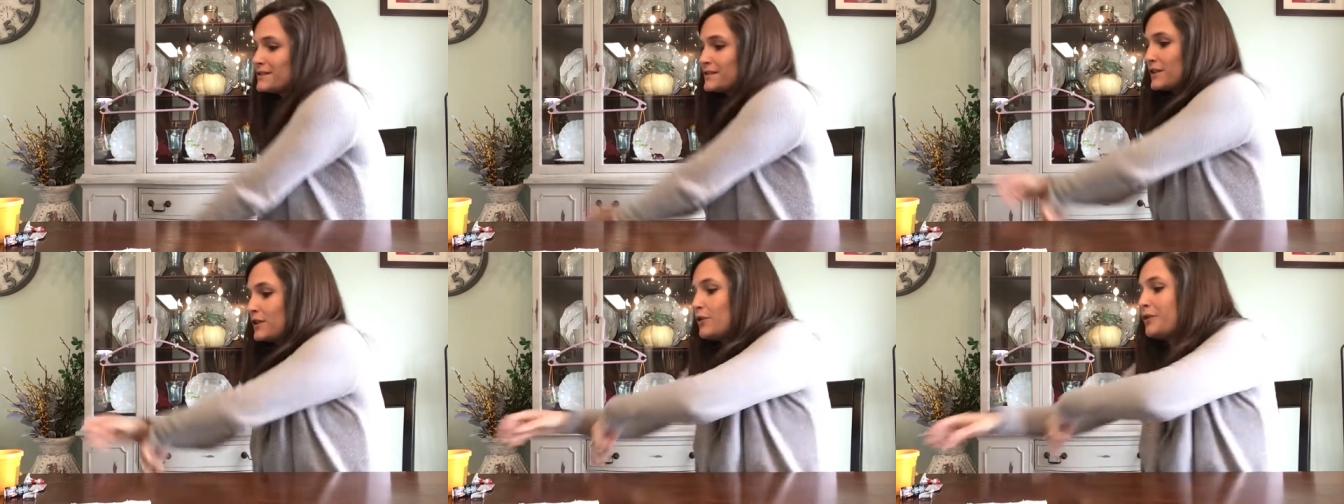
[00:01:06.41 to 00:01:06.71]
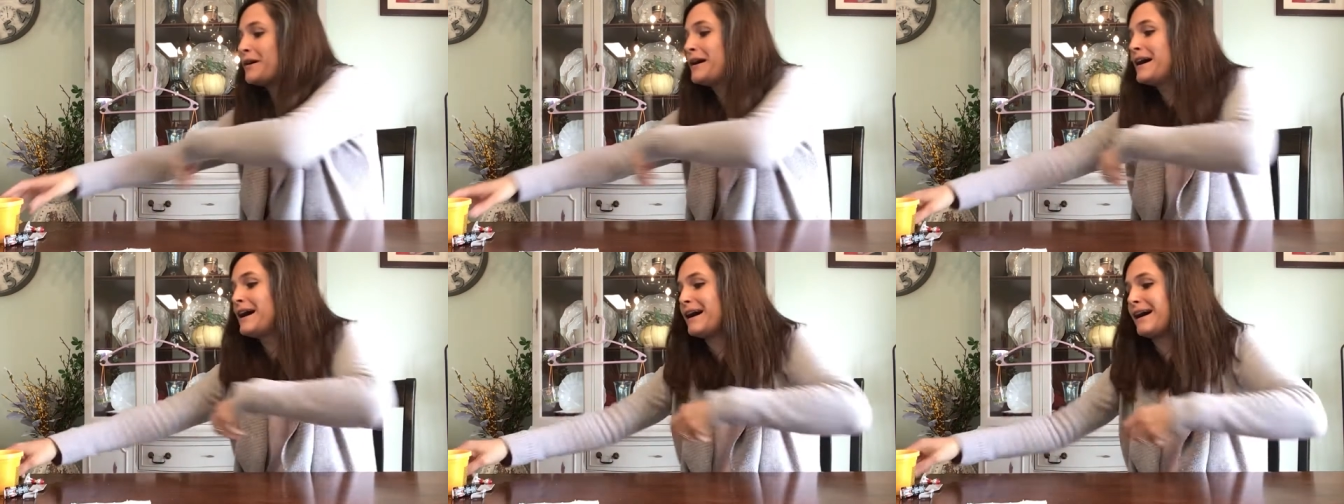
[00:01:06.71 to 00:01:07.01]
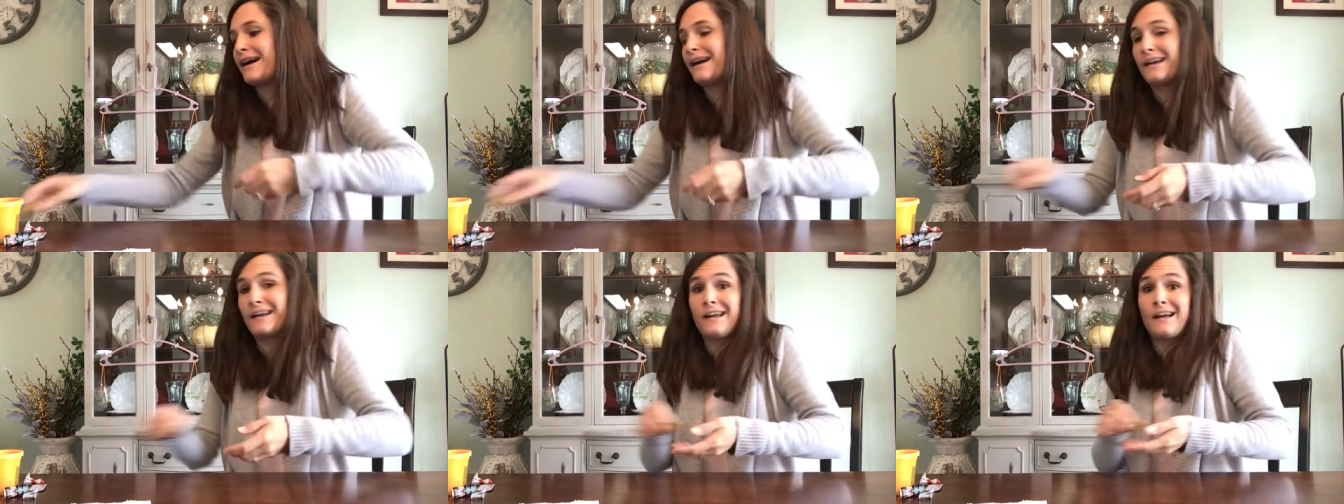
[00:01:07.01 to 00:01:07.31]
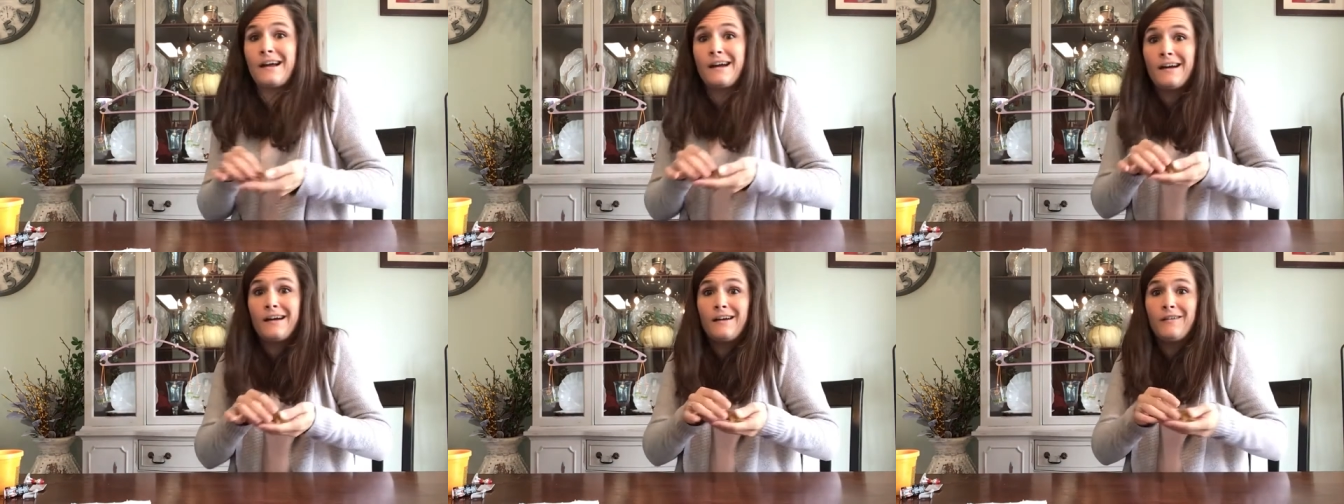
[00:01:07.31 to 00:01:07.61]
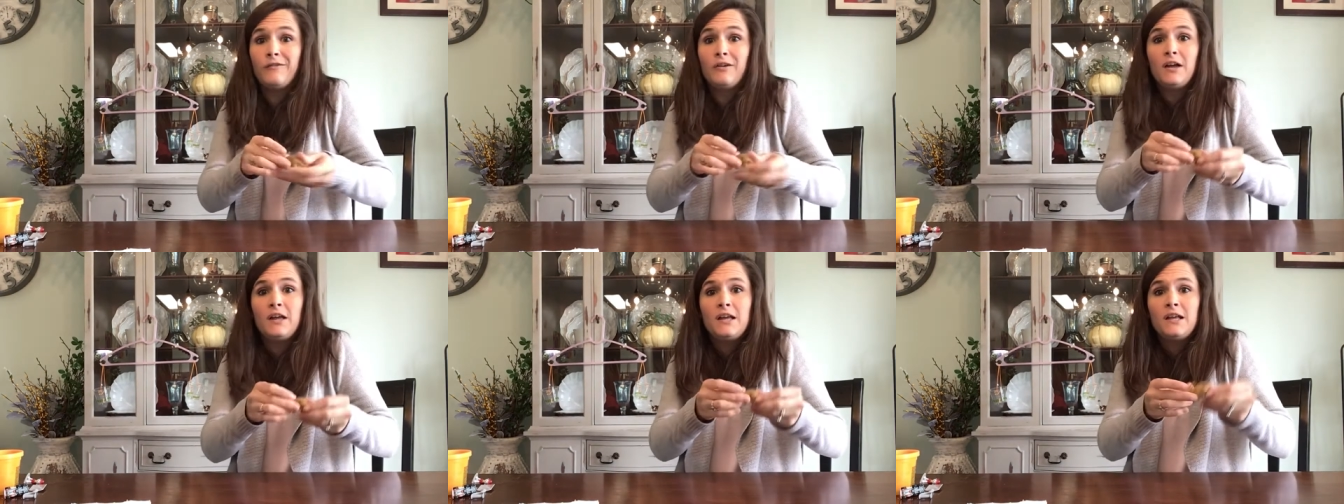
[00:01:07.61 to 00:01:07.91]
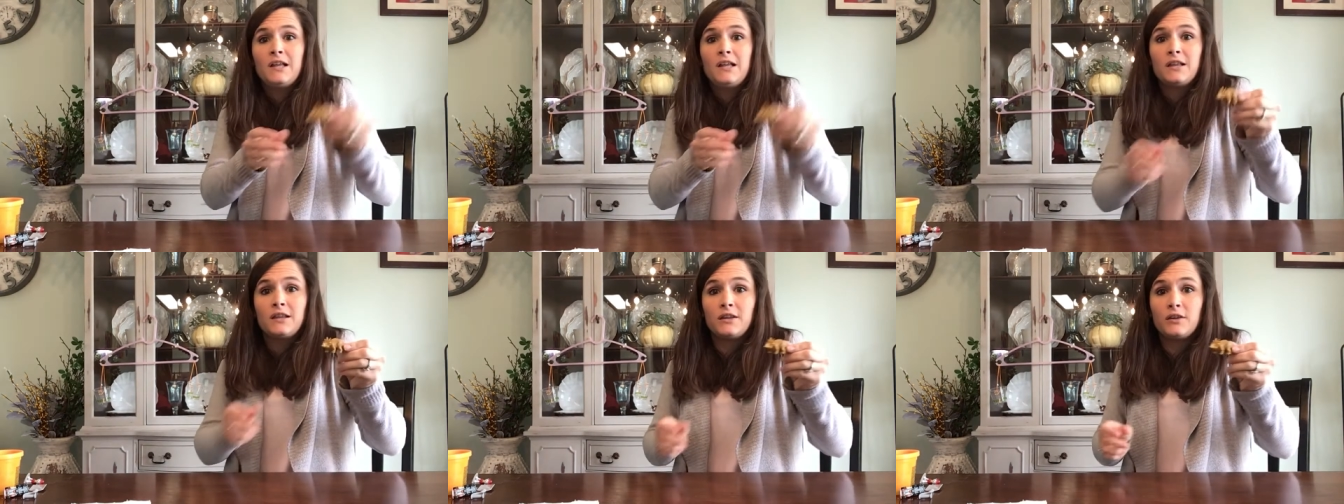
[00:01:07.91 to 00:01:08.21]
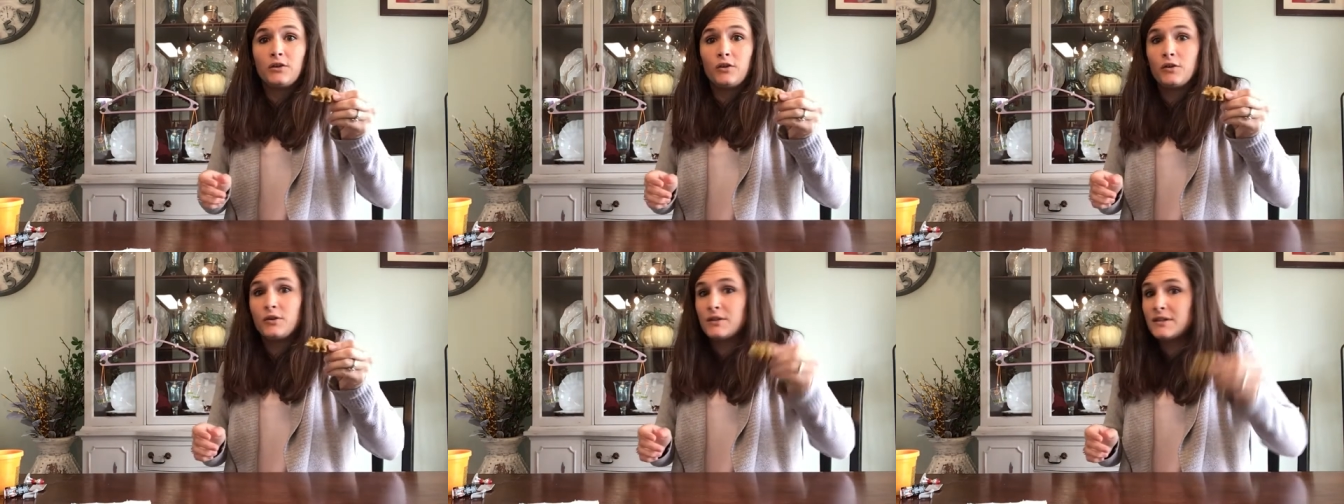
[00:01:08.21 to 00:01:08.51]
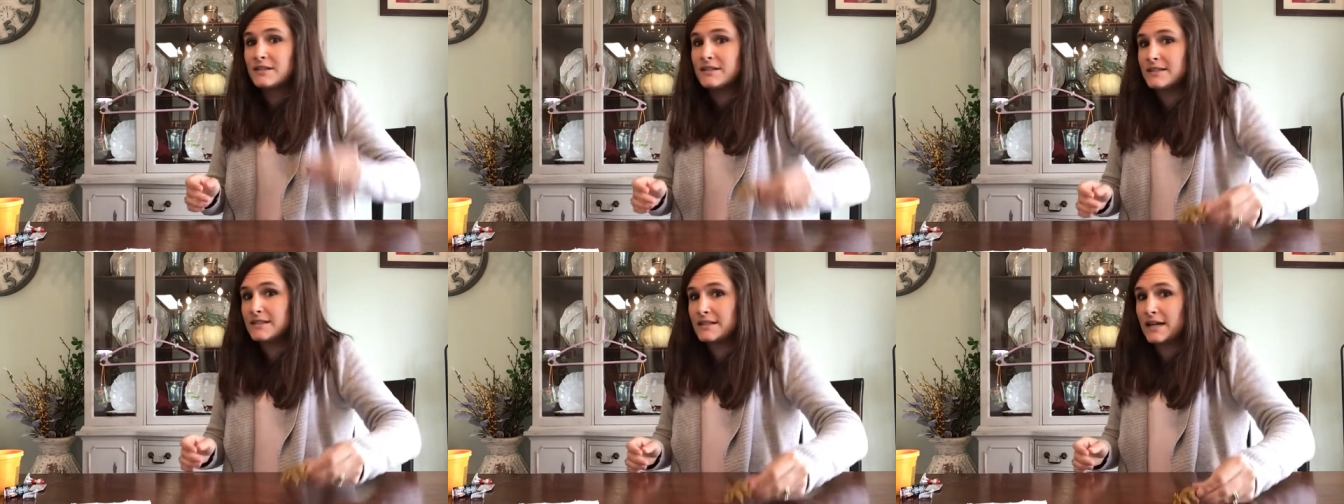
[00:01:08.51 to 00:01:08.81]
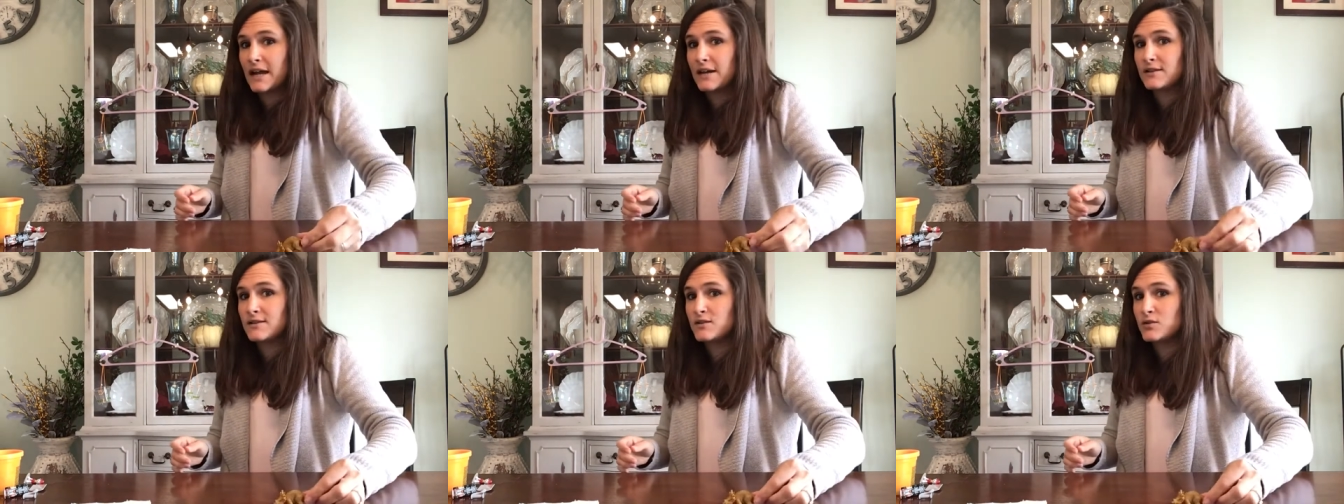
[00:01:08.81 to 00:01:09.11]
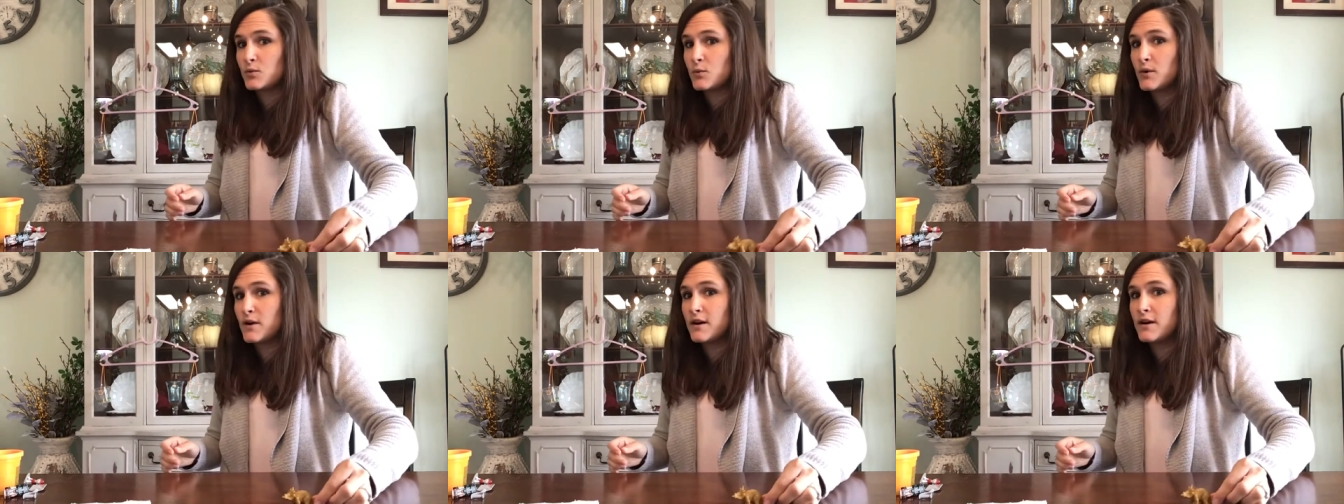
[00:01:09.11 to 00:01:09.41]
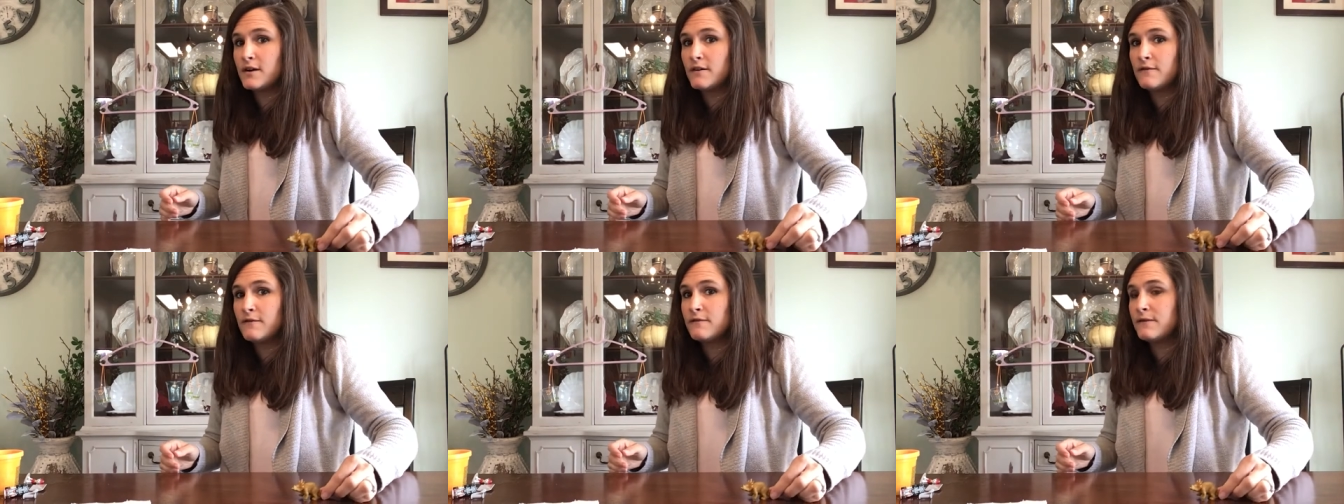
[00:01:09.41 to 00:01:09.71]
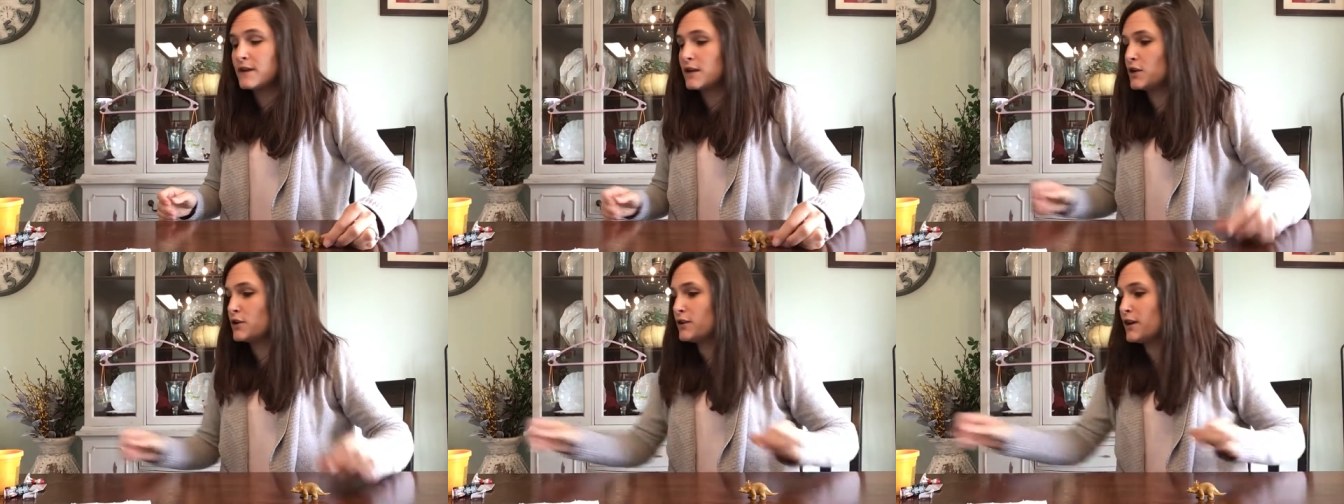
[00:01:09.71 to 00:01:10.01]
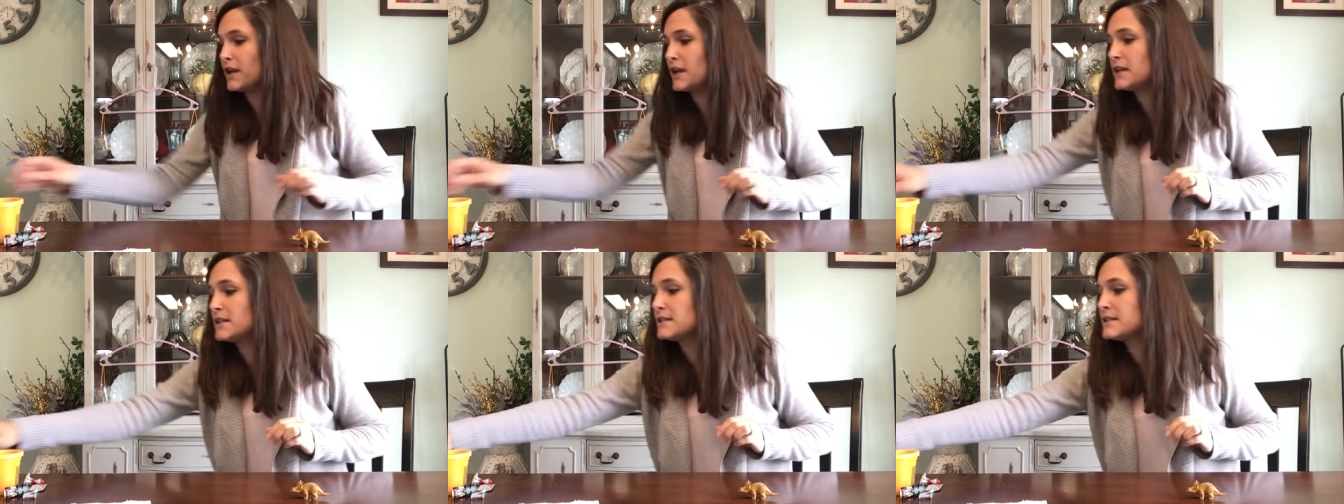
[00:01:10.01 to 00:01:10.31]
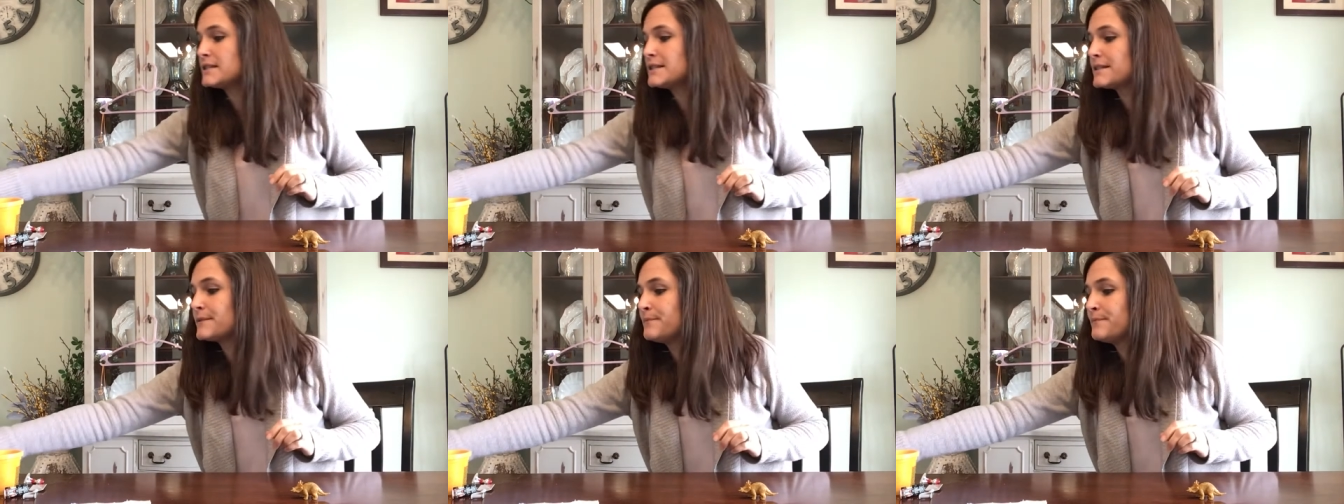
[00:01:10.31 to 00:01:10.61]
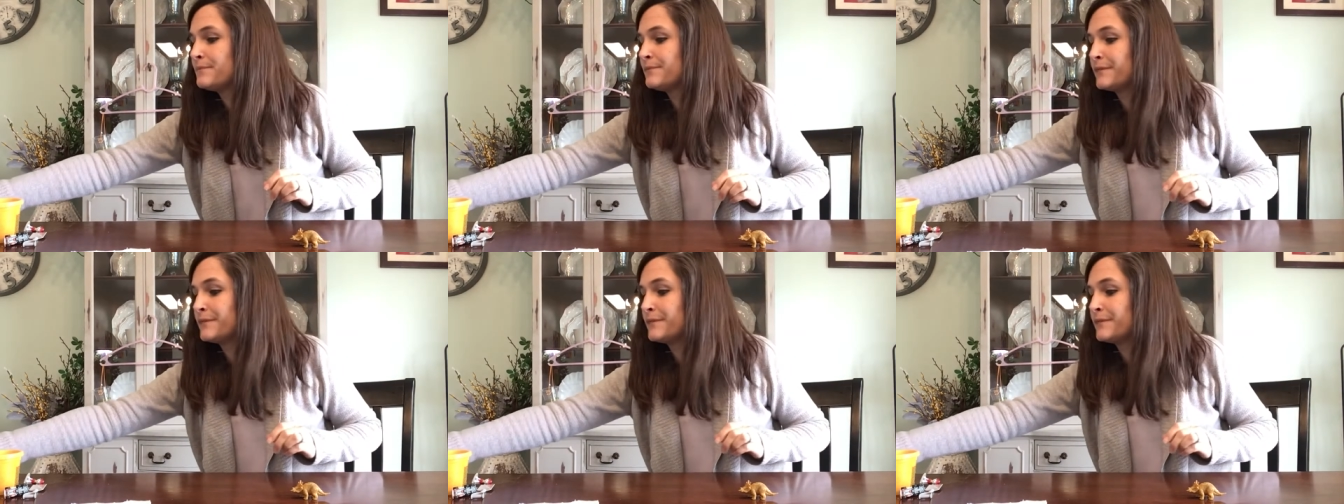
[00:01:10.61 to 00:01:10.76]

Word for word: So I have little dinosaur figurines.